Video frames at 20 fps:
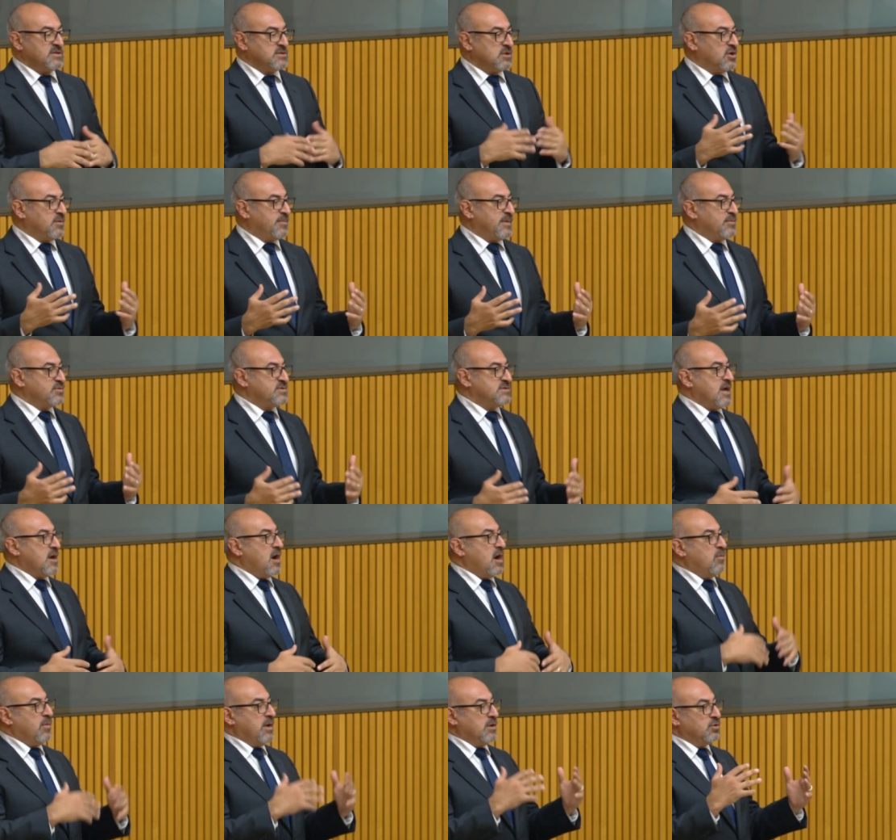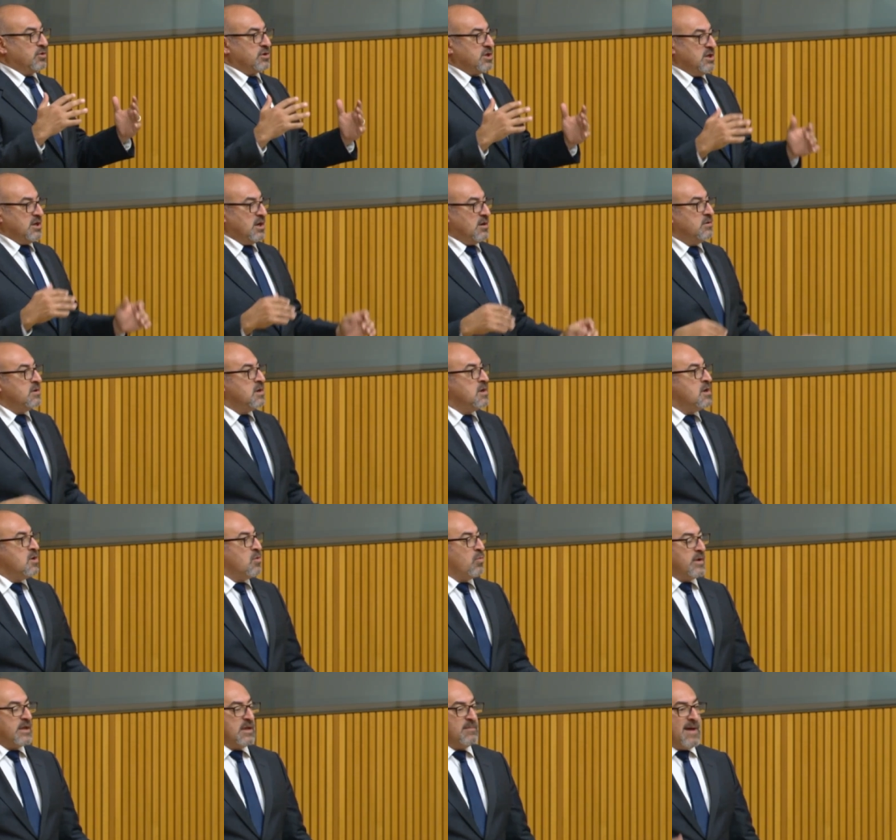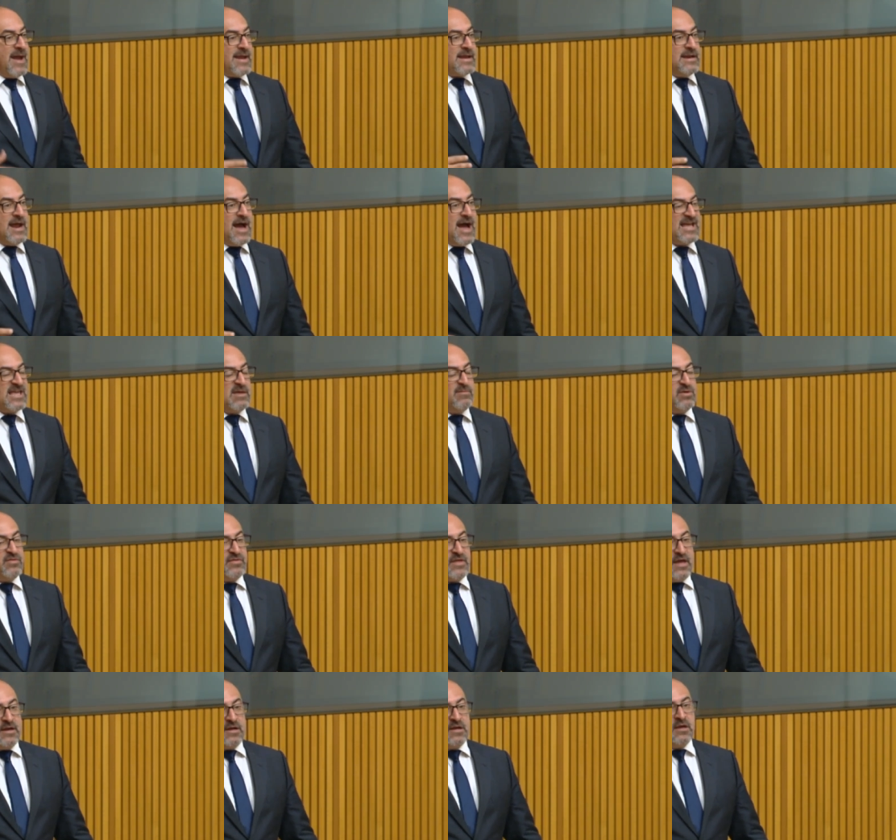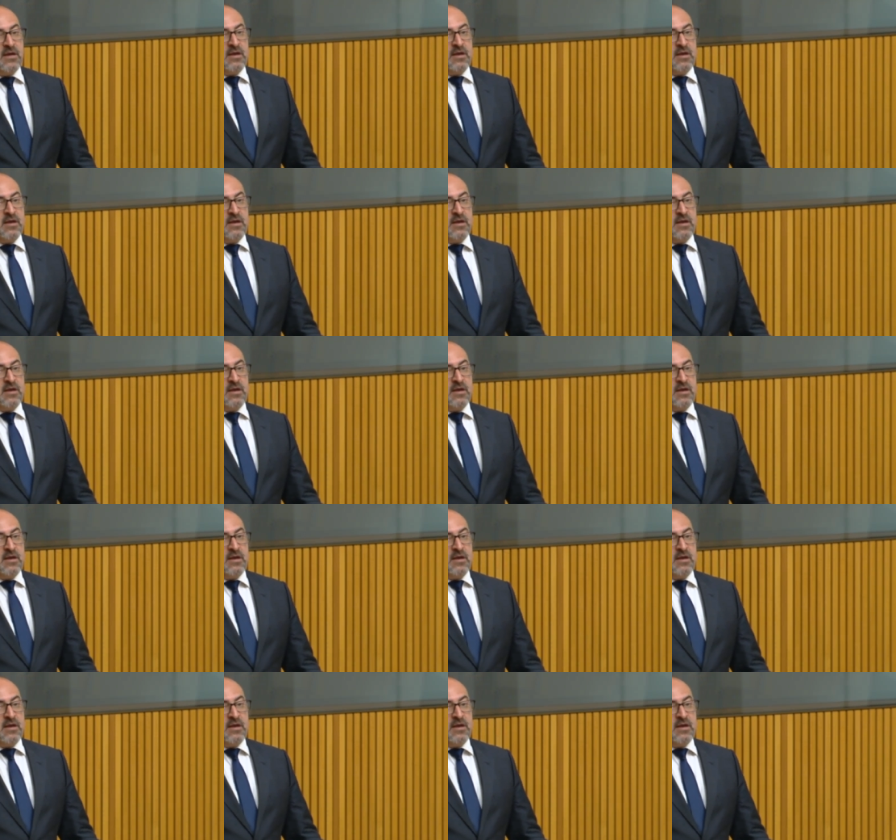A lot of people say, oh, well, look, we can make an argument that